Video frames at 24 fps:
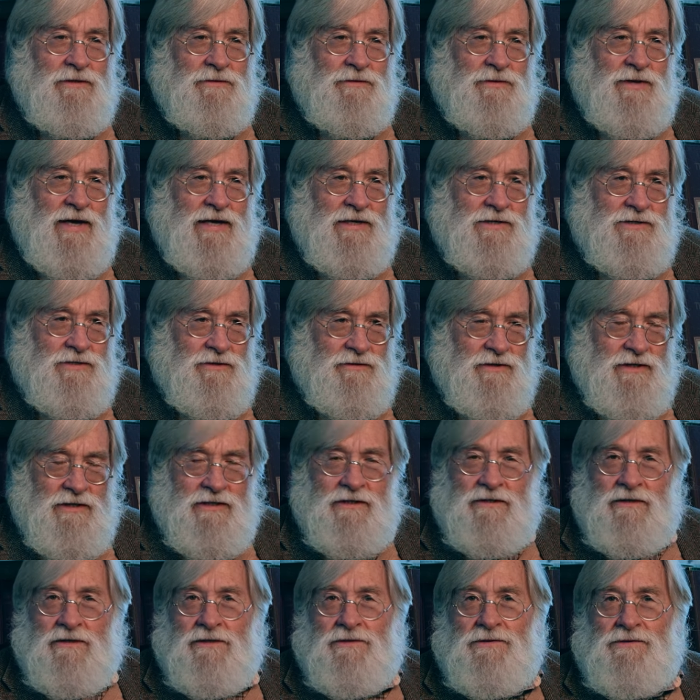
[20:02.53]
Thanks to the
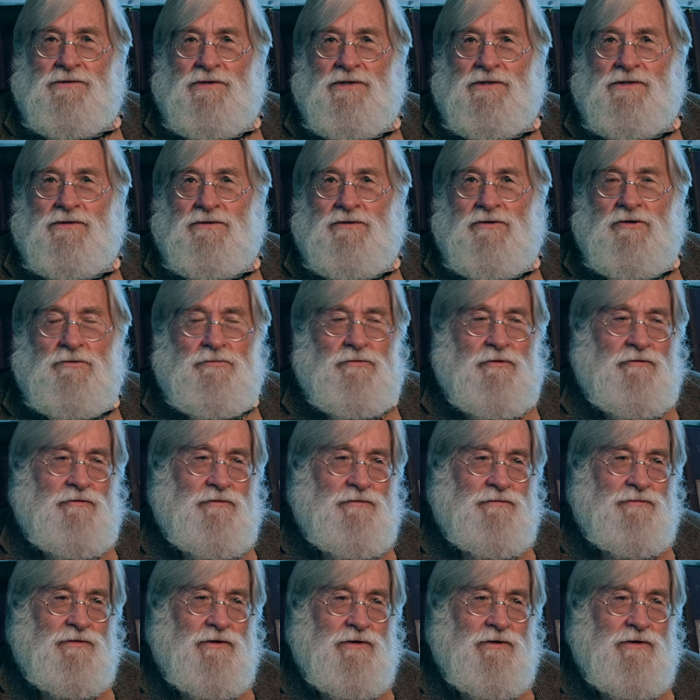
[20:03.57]
Indians, this group of